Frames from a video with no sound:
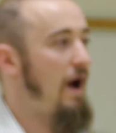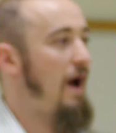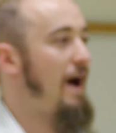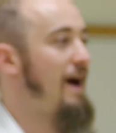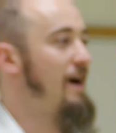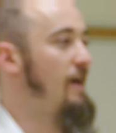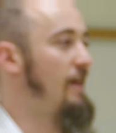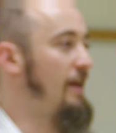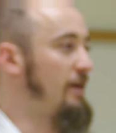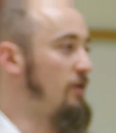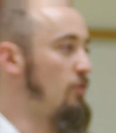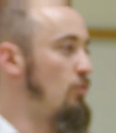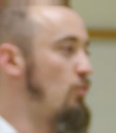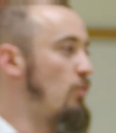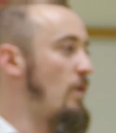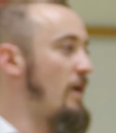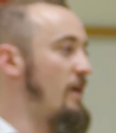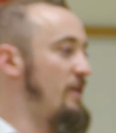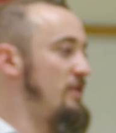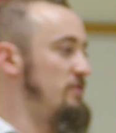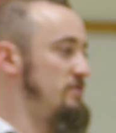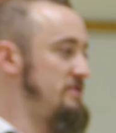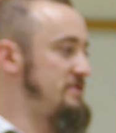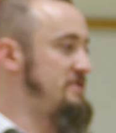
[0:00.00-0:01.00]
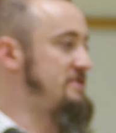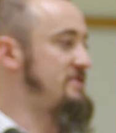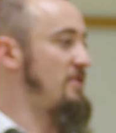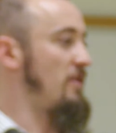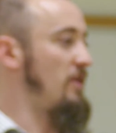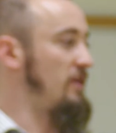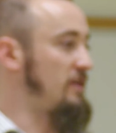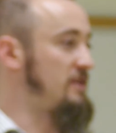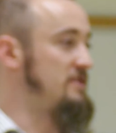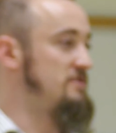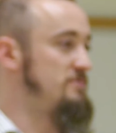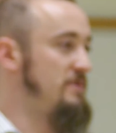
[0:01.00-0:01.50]
like, where you would
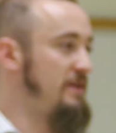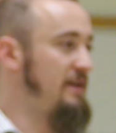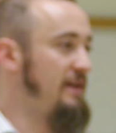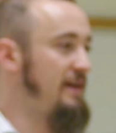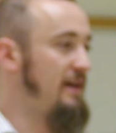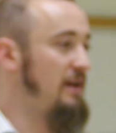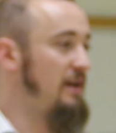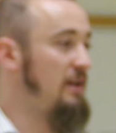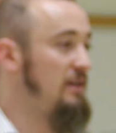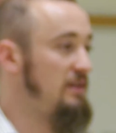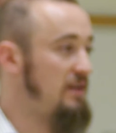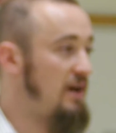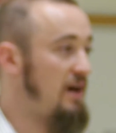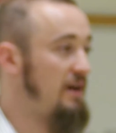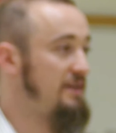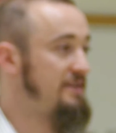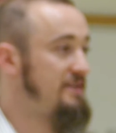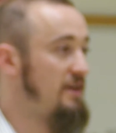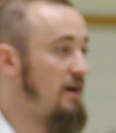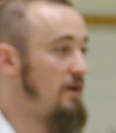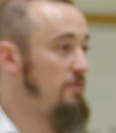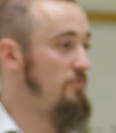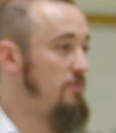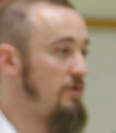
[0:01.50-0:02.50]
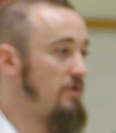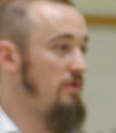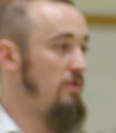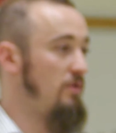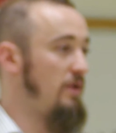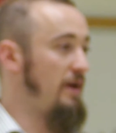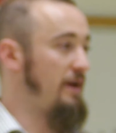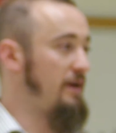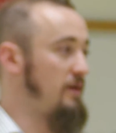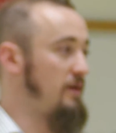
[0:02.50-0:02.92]
start. Because we can get a lot done with, like,